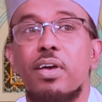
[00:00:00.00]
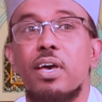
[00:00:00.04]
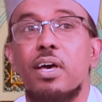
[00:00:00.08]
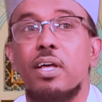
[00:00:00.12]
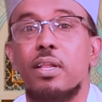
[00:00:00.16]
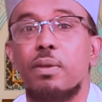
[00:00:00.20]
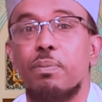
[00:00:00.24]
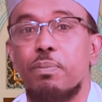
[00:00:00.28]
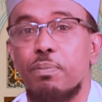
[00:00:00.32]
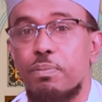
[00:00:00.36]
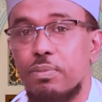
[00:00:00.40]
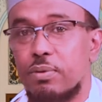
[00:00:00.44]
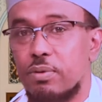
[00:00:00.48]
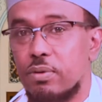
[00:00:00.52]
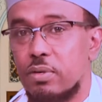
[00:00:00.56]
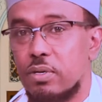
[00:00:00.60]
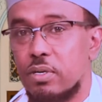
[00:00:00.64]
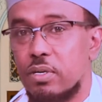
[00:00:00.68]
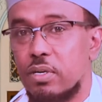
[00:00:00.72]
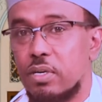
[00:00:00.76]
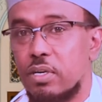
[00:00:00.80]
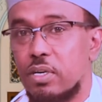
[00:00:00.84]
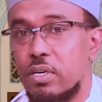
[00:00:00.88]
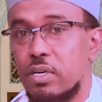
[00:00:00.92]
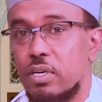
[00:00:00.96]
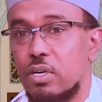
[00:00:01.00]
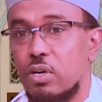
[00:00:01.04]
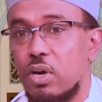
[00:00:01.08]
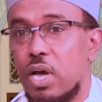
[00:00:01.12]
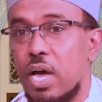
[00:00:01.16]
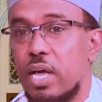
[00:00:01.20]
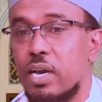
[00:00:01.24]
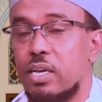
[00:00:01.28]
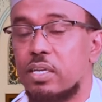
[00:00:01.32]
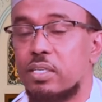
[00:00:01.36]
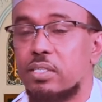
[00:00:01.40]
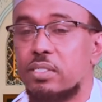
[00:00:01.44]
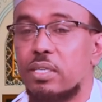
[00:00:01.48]
help,
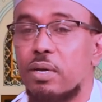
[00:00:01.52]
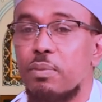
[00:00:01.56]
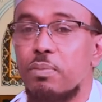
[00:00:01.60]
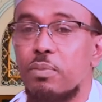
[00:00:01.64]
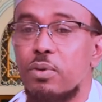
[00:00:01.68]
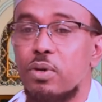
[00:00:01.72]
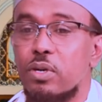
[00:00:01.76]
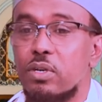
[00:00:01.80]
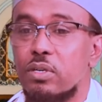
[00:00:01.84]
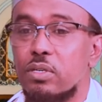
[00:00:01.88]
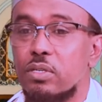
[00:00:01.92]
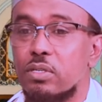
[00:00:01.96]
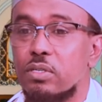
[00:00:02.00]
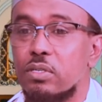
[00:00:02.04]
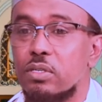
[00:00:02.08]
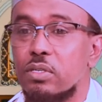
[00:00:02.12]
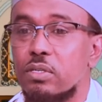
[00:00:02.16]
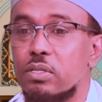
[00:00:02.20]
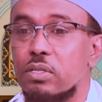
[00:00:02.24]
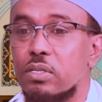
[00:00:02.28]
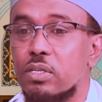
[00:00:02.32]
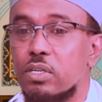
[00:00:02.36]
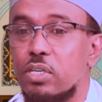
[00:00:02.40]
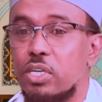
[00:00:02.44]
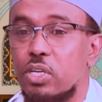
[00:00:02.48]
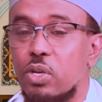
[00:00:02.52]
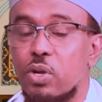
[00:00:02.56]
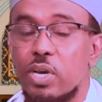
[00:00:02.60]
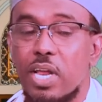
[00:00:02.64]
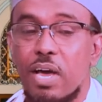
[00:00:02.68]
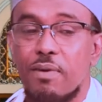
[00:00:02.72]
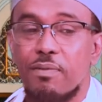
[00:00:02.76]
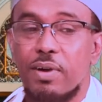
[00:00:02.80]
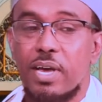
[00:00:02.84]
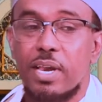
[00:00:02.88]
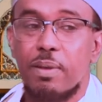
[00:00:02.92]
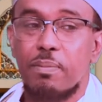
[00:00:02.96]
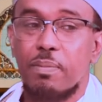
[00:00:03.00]
and someone he don't
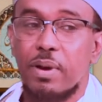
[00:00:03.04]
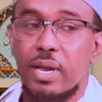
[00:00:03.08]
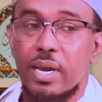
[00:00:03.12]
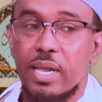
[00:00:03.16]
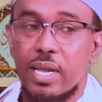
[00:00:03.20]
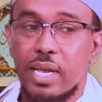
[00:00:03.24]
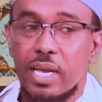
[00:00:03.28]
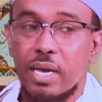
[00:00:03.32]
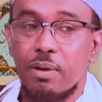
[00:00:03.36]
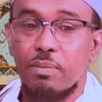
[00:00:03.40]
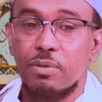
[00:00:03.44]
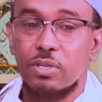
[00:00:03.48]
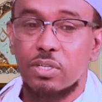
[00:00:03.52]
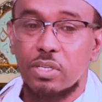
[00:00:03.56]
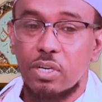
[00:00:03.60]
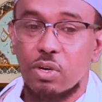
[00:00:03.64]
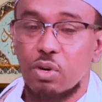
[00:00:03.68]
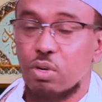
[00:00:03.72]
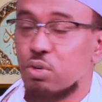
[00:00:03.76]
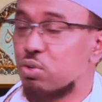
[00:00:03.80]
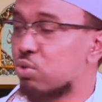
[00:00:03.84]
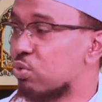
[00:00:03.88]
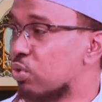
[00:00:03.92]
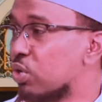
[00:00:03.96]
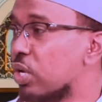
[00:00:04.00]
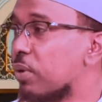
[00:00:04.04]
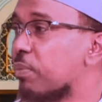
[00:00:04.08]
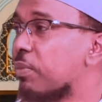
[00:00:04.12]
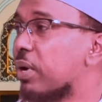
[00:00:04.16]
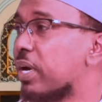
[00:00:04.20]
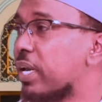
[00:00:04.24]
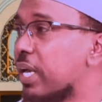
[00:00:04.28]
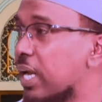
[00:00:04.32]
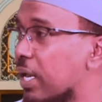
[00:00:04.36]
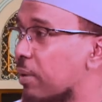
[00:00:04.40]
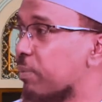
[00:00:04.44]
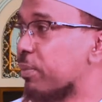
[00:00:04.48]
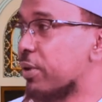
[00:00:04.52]
have anybody comes across to him
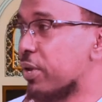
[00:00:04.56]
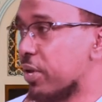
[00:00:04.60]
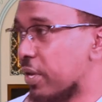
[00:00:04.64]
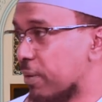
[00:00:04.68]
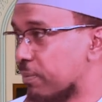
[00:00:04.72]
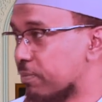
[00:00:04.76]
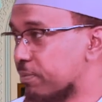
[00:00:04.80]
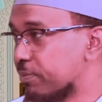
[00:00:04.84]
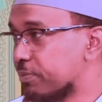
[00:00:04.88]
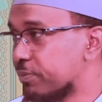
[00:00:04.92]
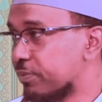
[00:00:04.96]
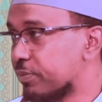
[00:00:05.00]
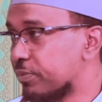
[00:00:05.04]
and helping him.